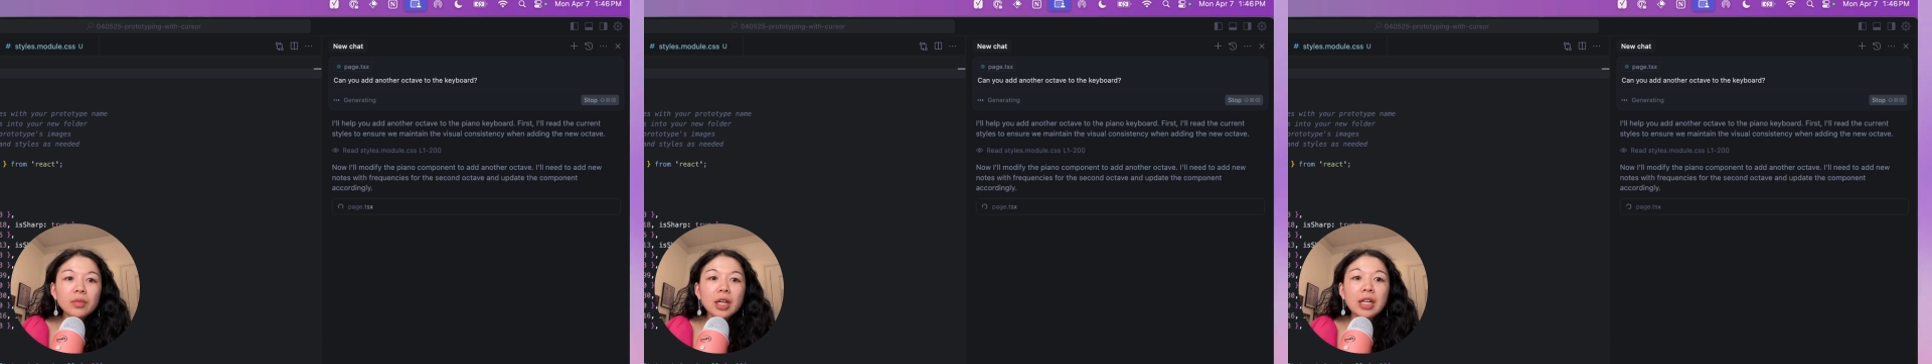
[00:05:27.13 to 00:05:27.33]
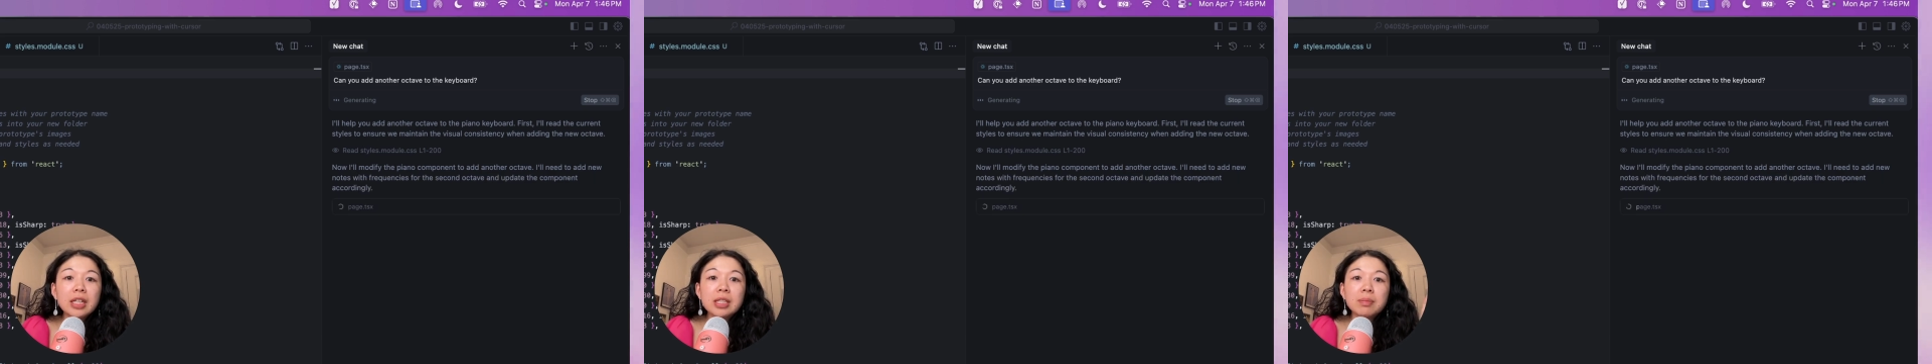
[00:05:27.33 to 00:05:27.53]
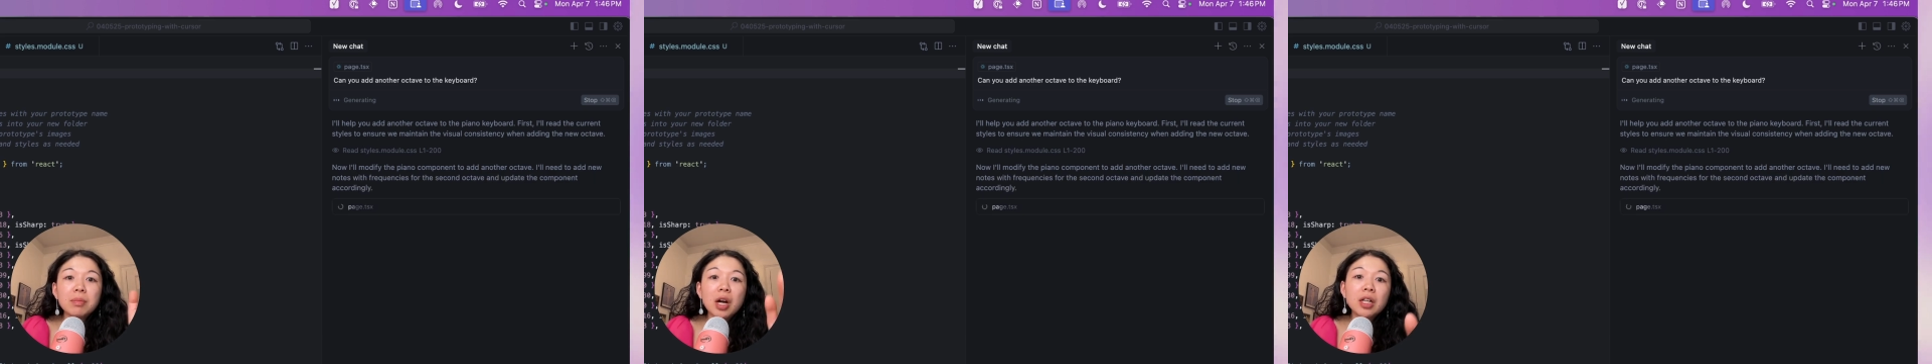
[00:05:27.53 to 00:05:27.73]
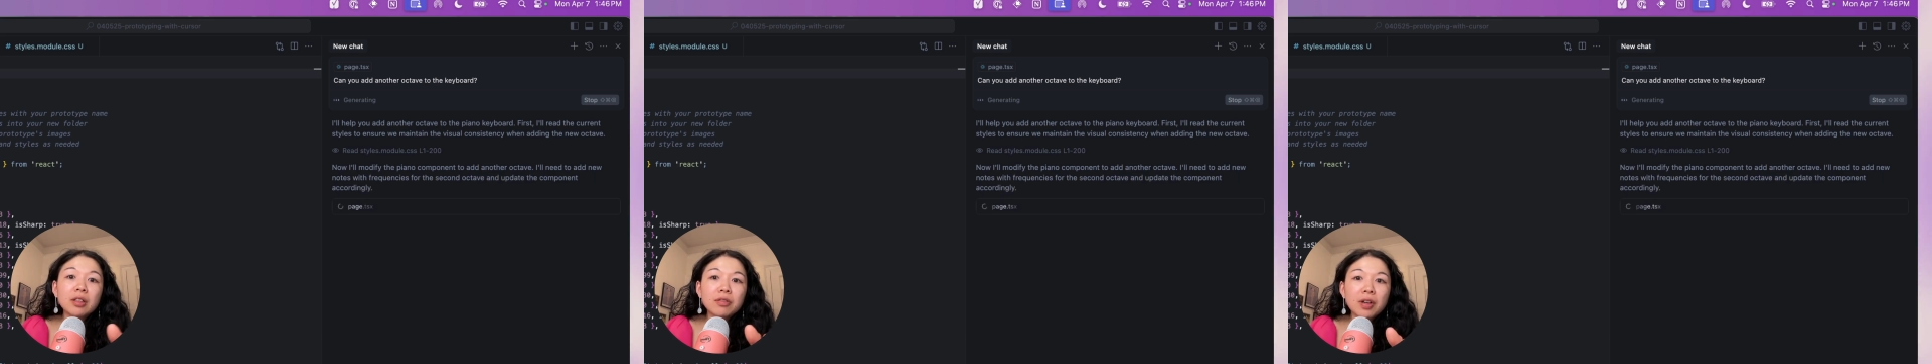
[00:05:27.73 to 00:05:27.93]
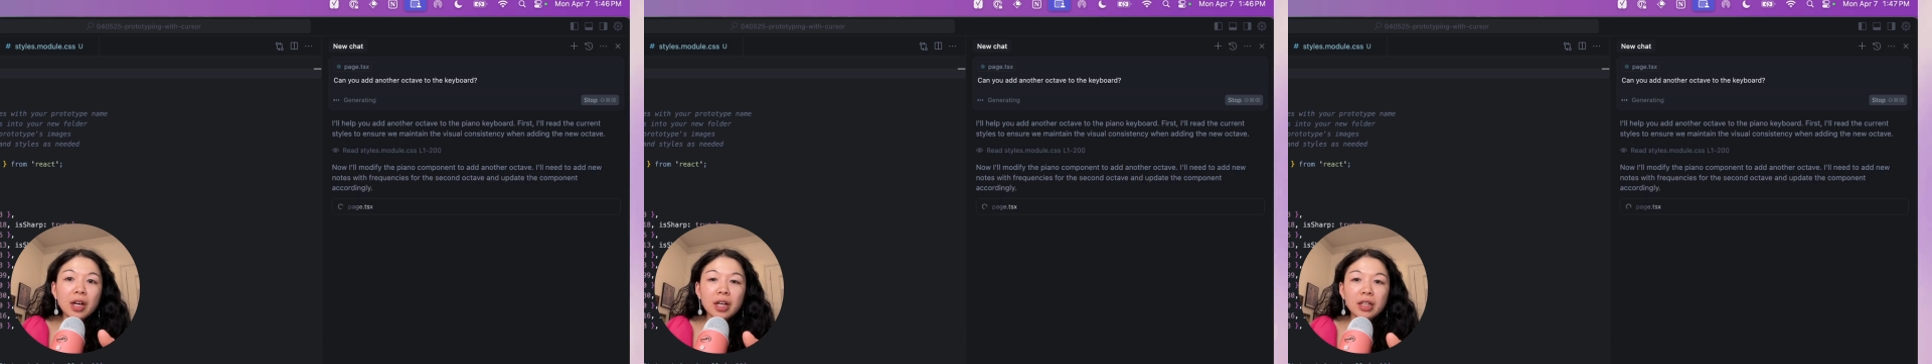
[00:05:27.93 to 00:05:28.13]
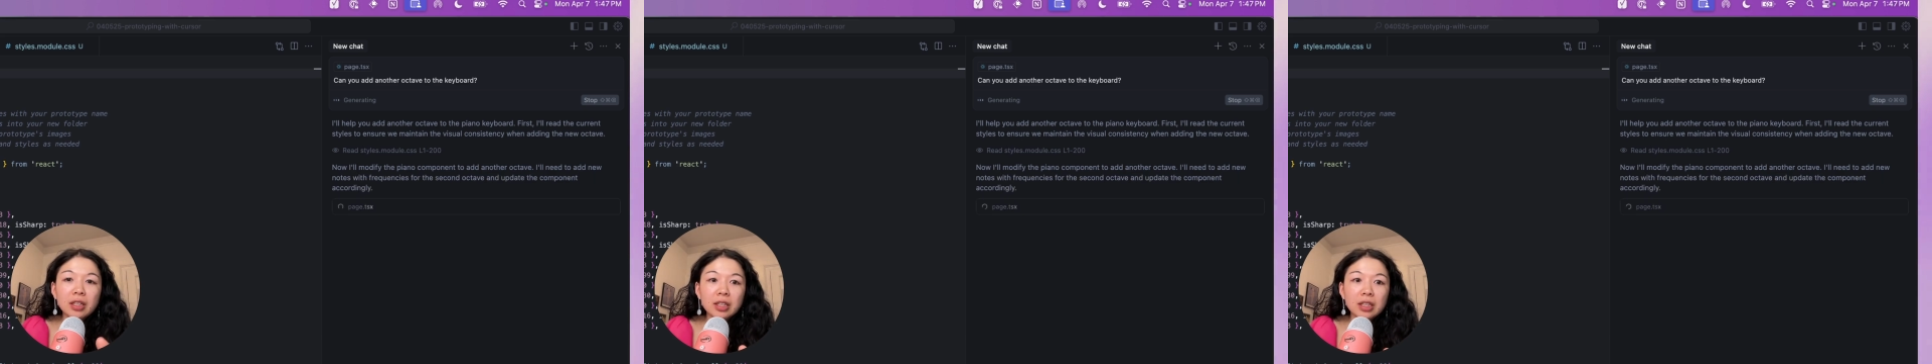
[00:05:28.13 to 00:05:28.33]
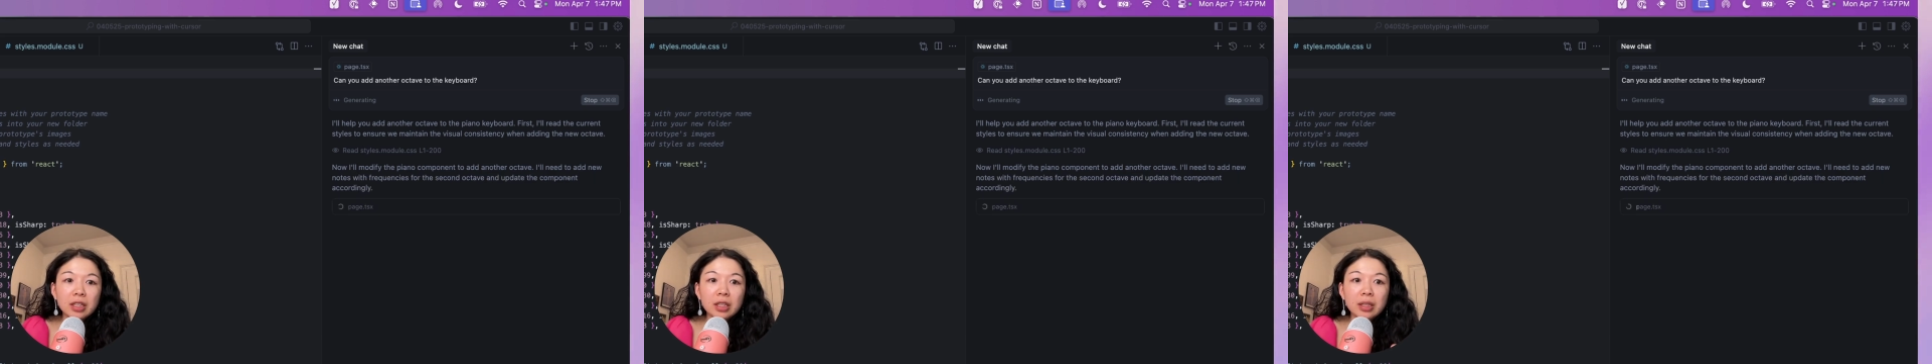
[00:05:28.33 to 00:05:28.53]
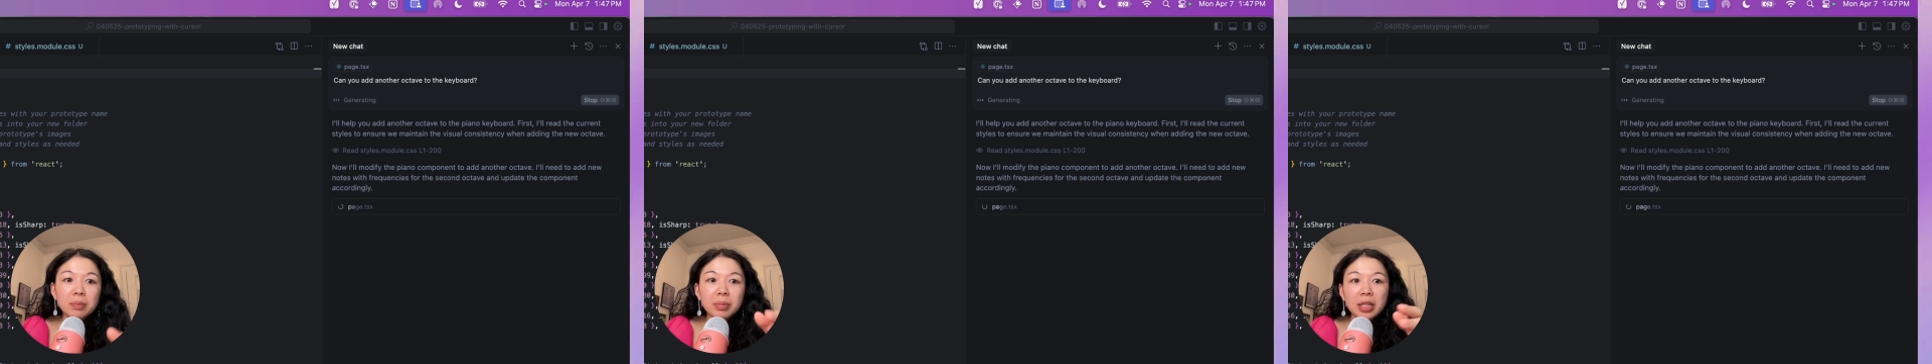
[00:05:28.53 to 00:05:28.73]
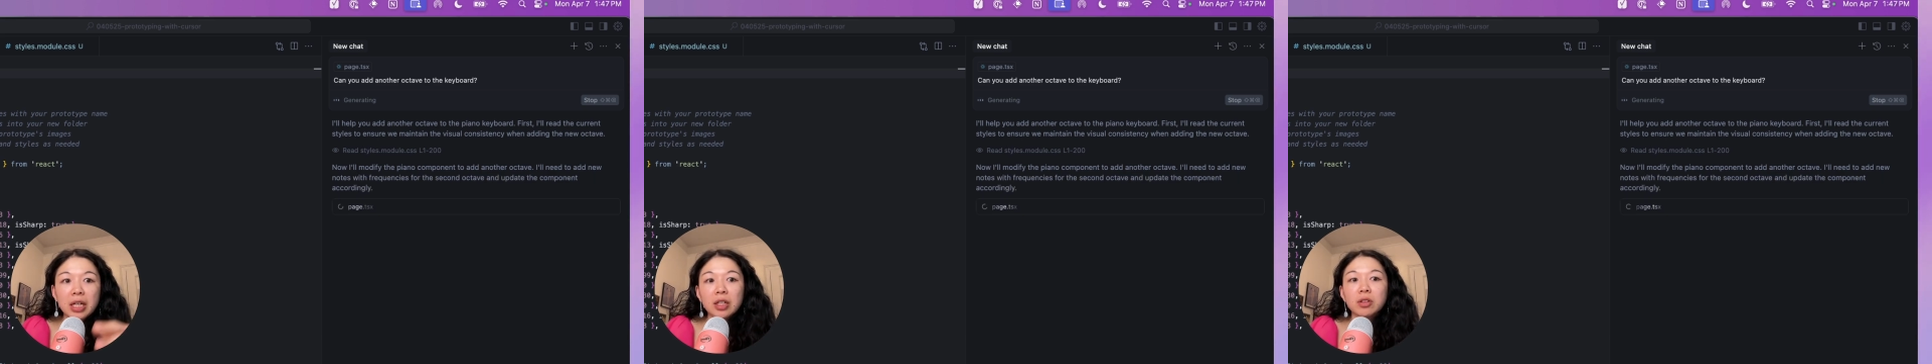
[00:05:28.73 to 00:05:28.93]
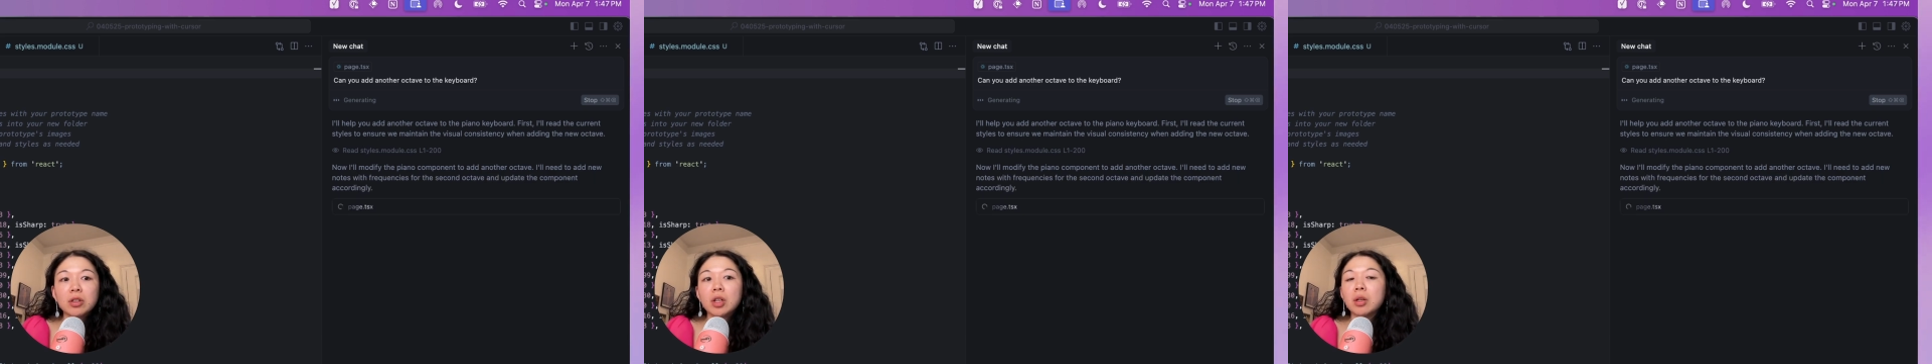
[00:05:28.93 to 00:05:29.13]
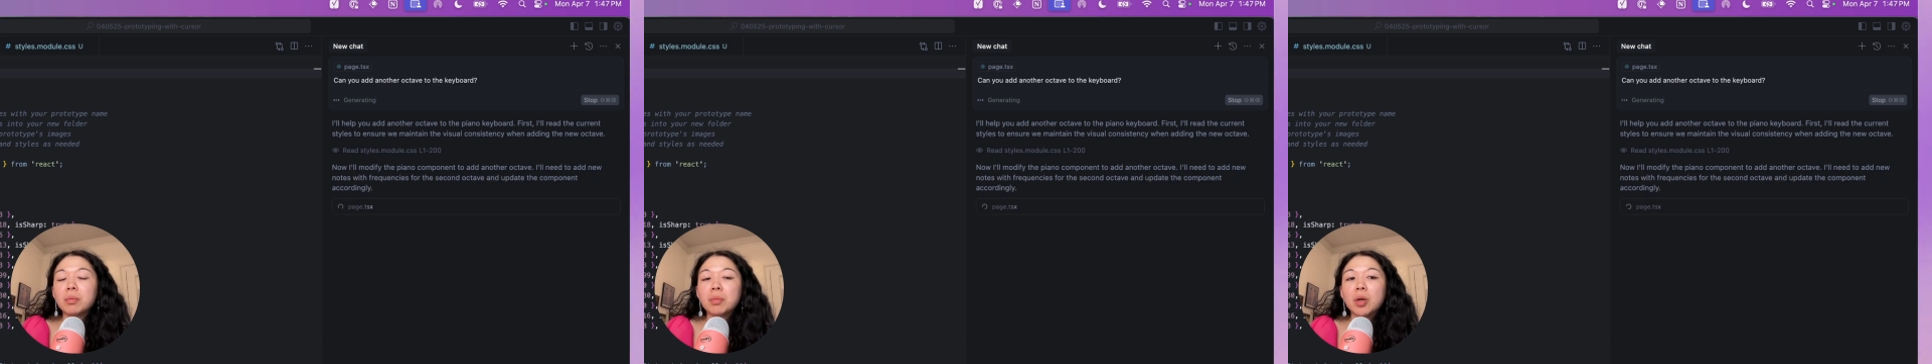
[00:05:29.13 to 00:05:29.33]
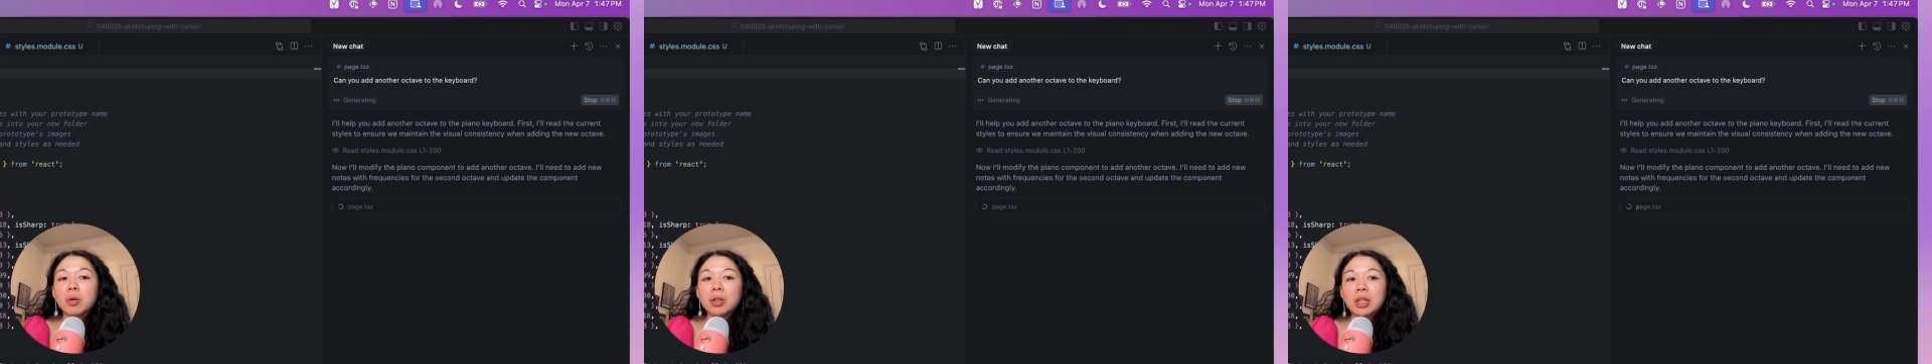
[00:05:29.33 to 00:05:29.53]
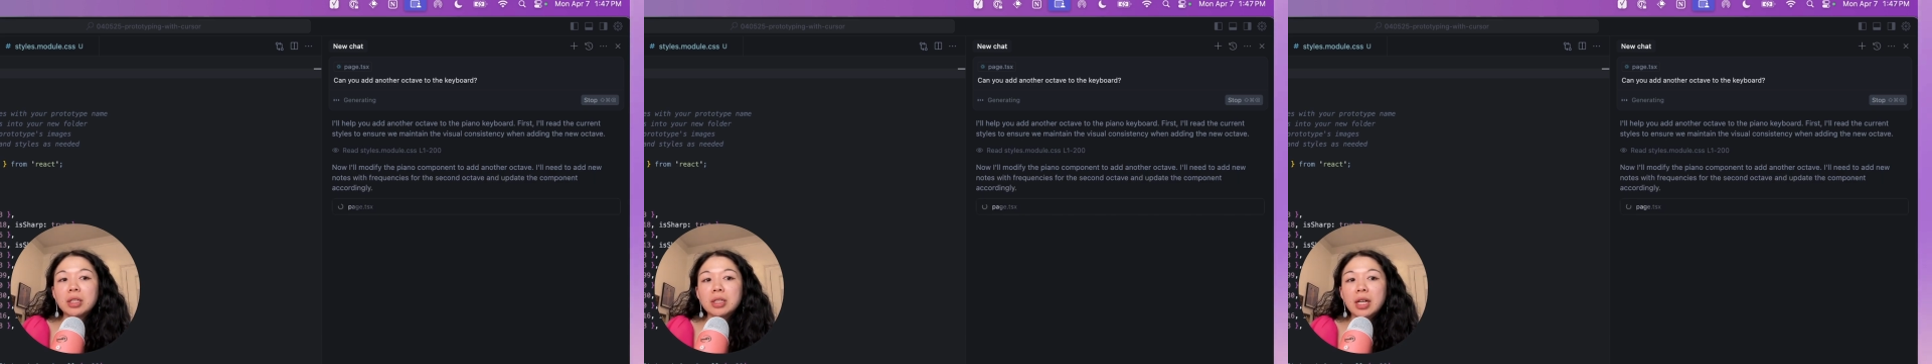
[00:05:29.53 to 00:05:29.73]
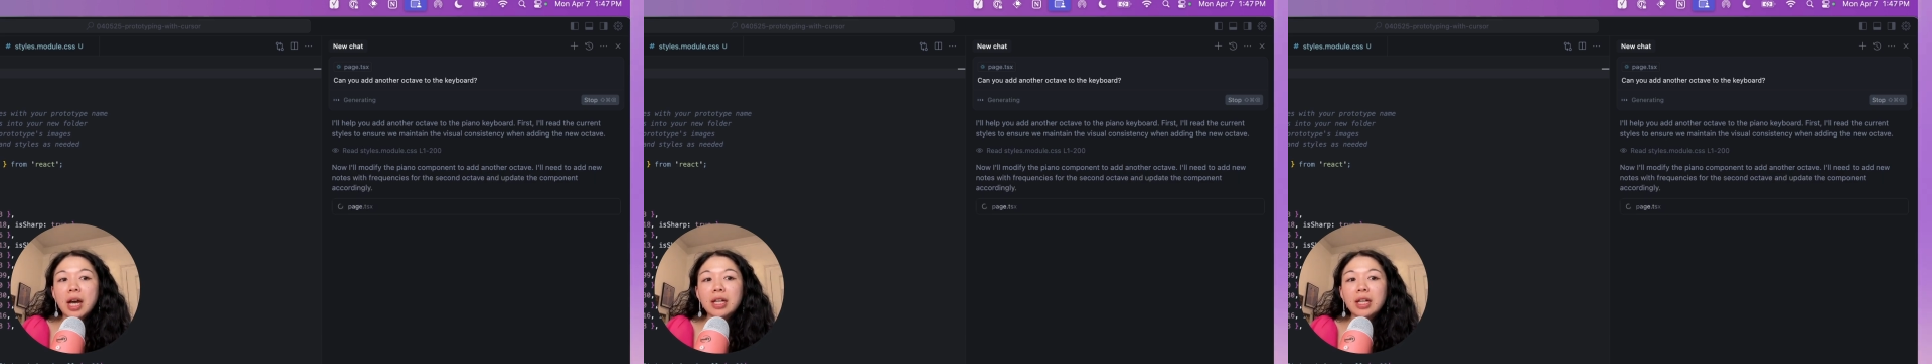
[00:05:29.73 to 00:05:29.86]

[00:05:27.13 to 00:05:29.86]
and it's modifying the piano component to add